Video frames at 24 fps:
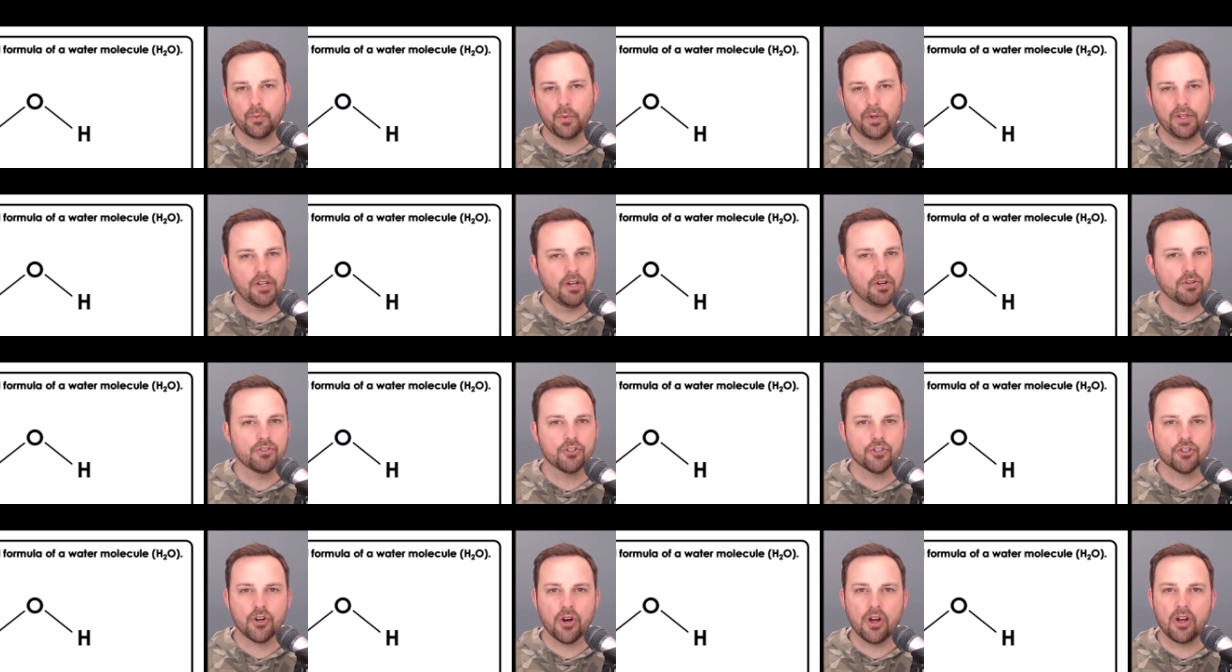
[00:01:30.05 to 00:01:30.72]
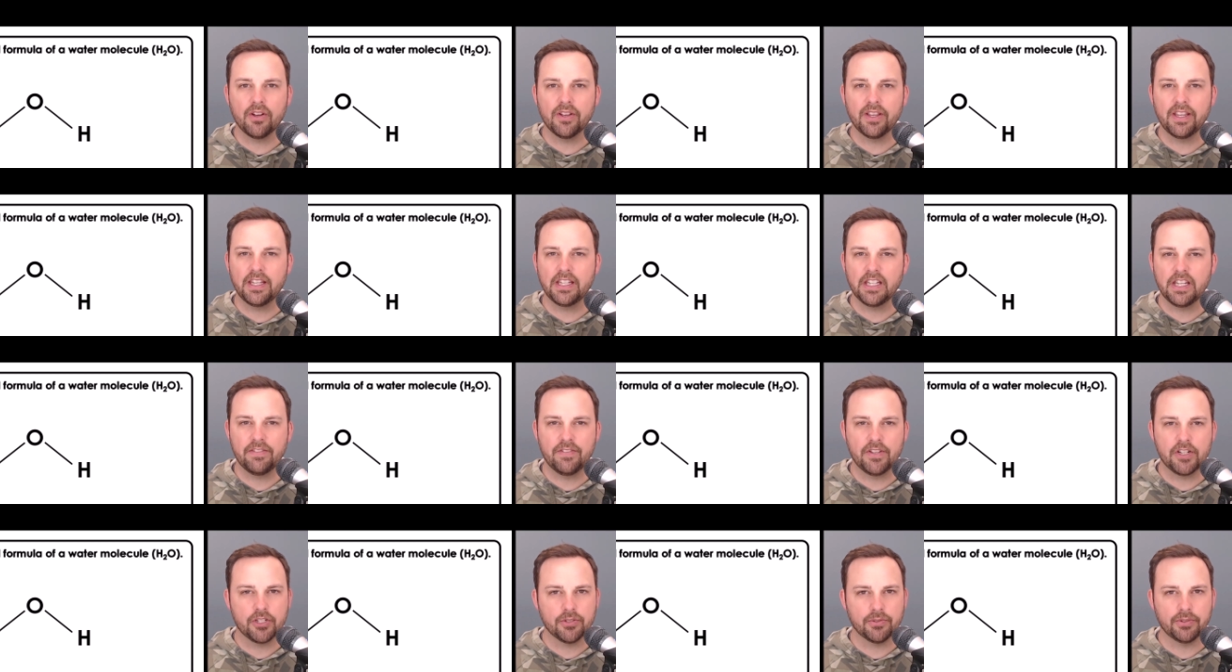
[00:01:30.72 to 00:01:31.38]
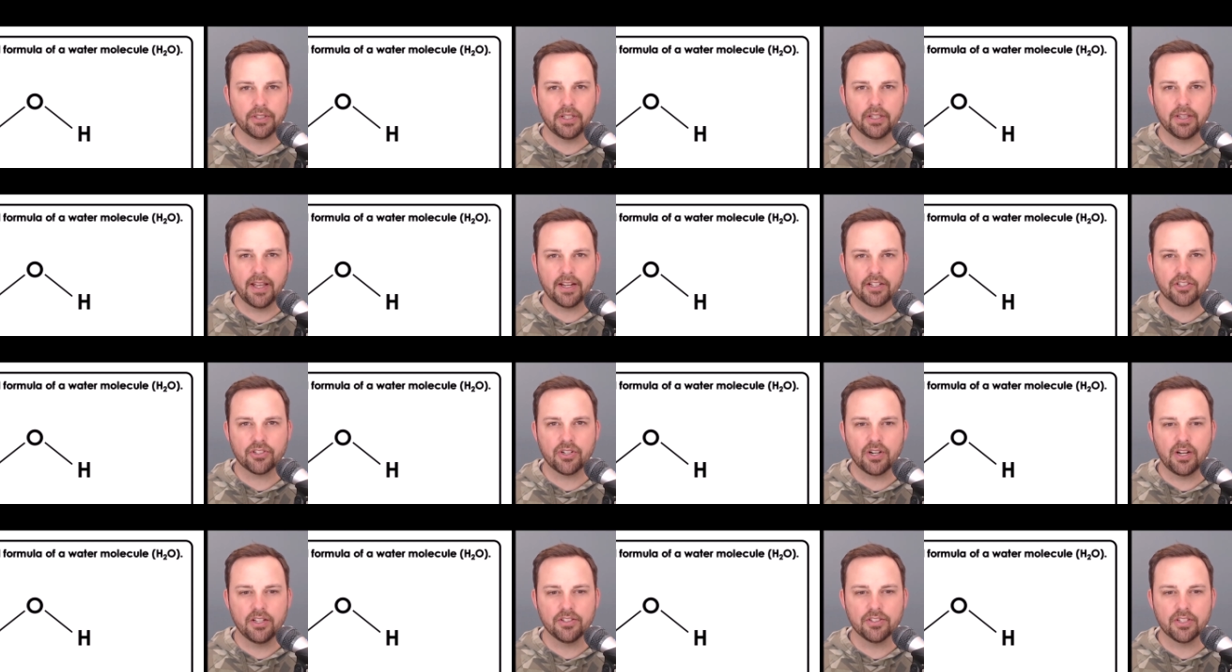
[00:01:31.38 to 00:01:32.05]
We don't draw individual
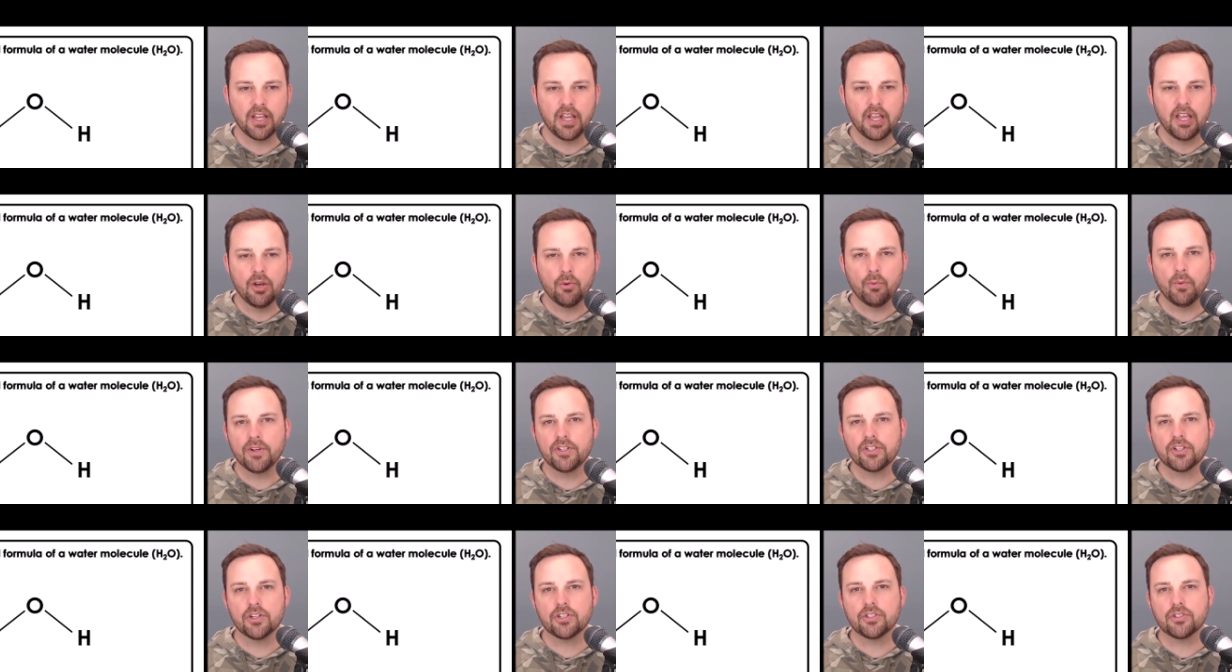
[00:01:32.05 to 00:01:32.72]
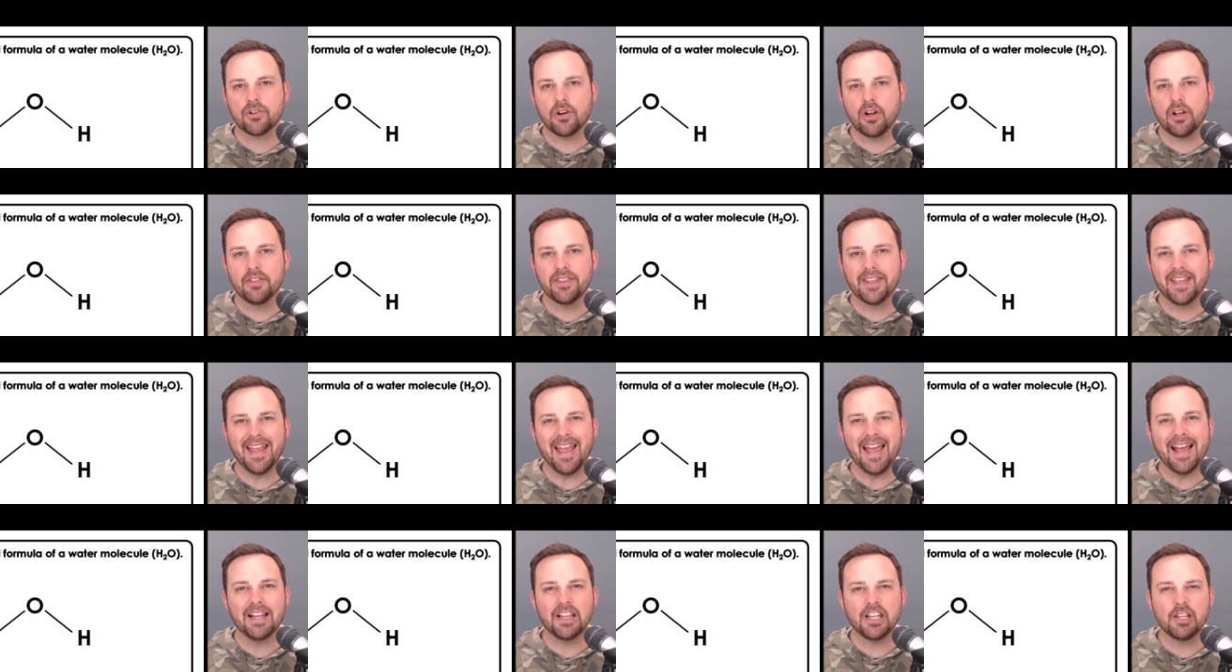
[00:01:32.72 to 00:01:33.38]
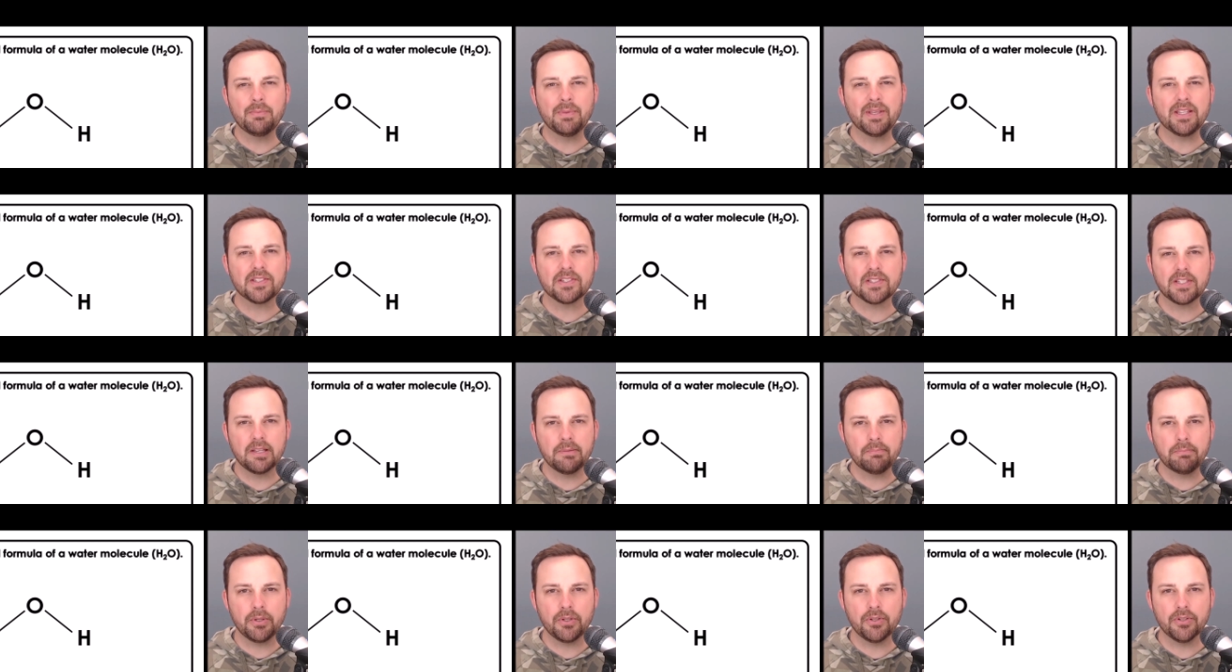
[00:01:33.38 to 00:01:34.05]
electrons, we just draw the element
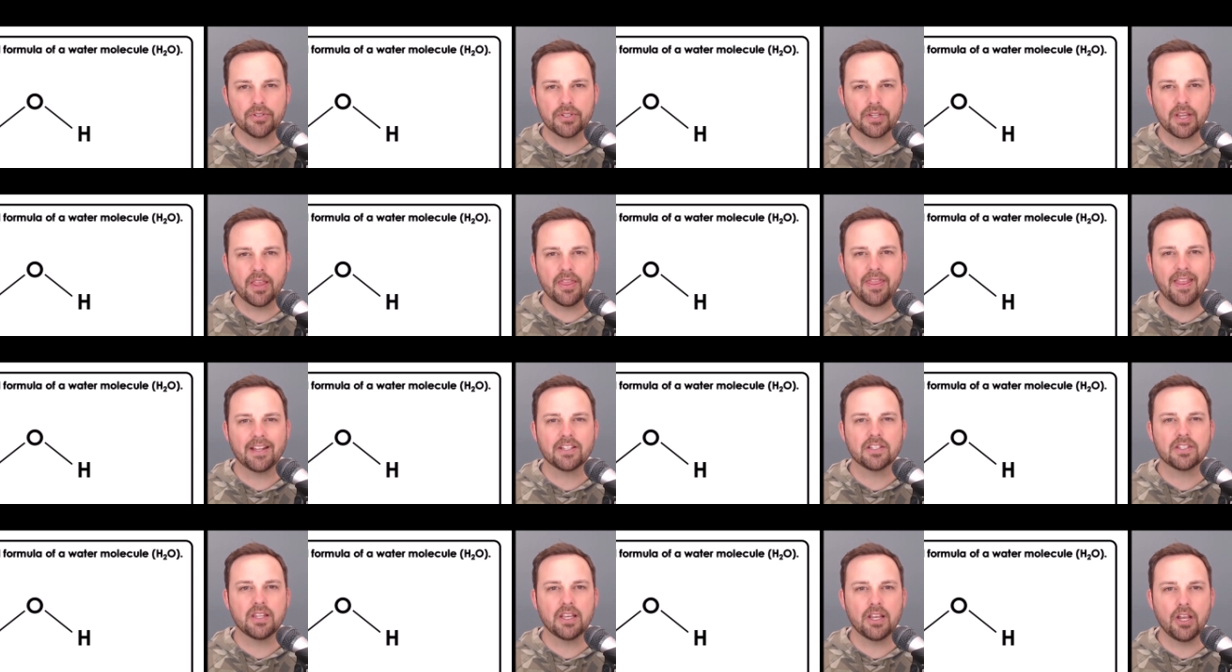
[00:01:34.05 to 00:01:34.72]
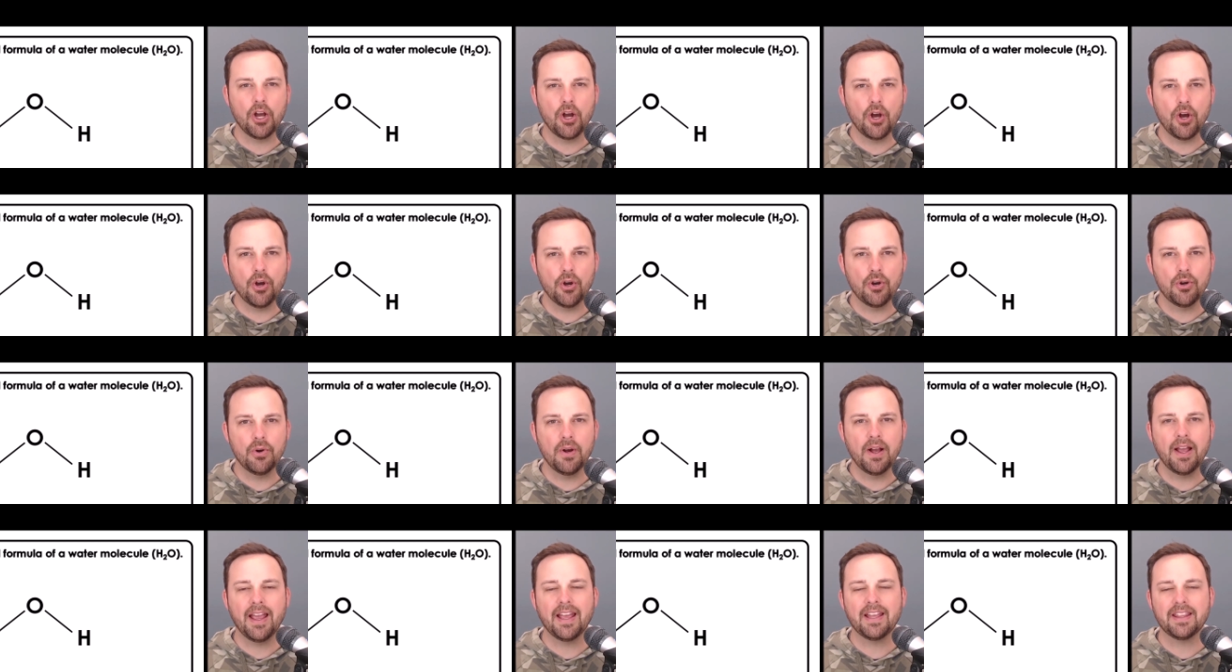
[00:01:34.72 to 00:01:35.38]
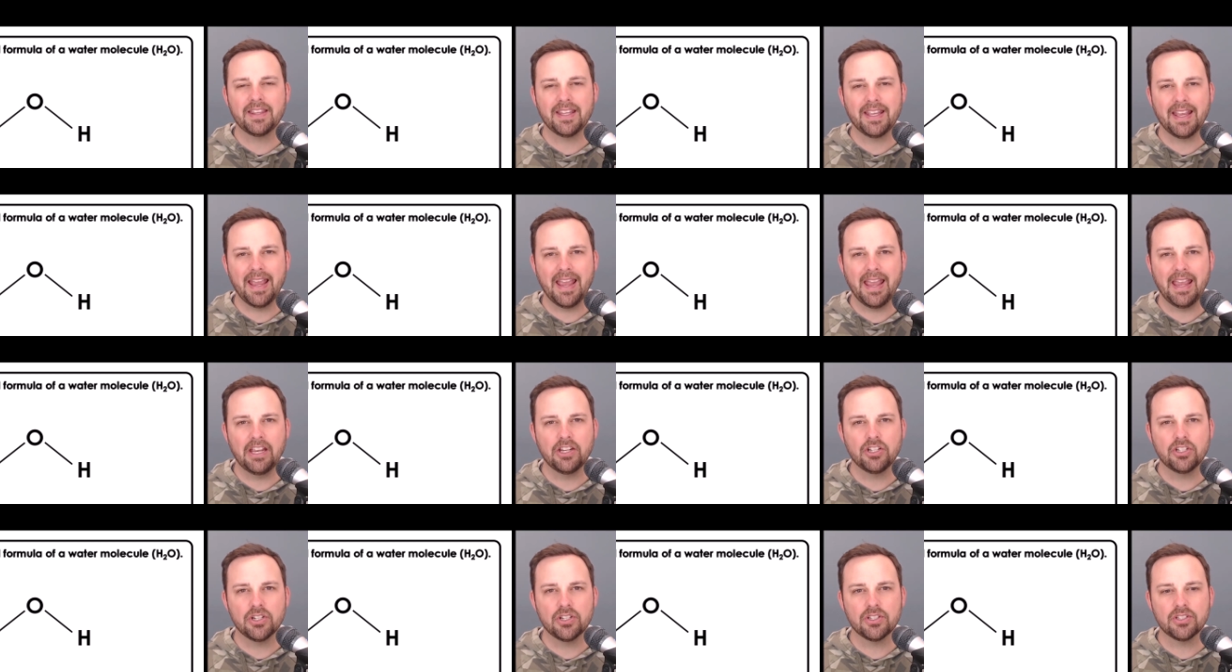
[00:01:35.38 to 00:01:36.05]
symbols, that's the O and the
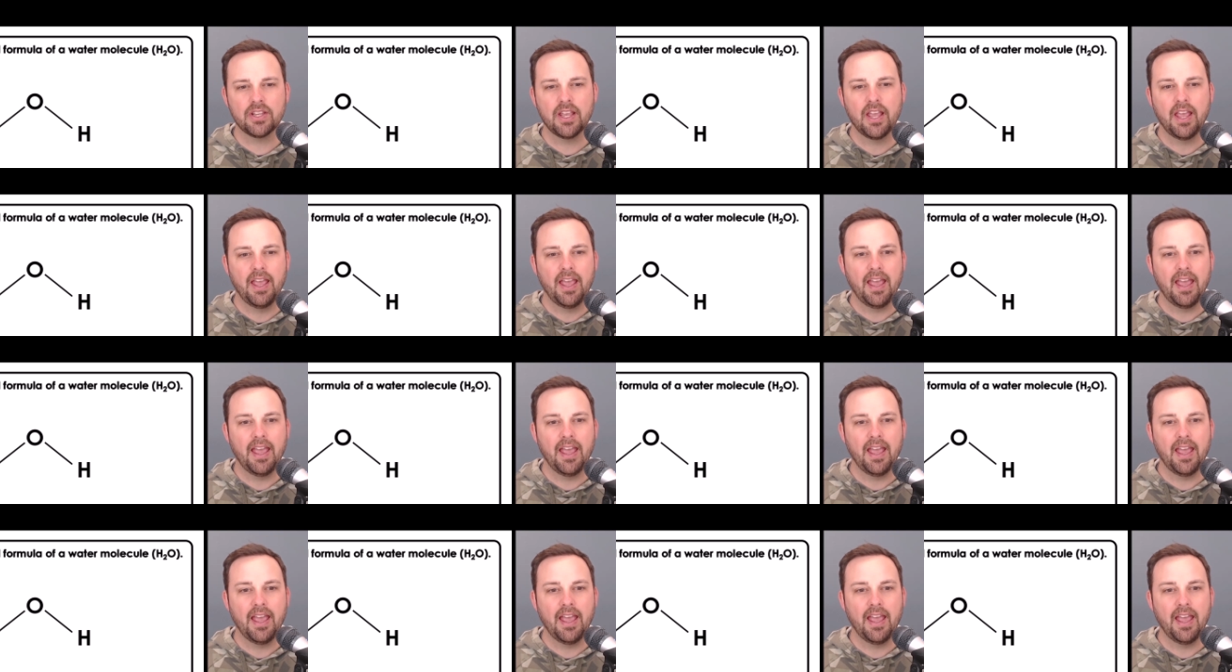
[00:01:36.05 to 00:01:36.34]
H's,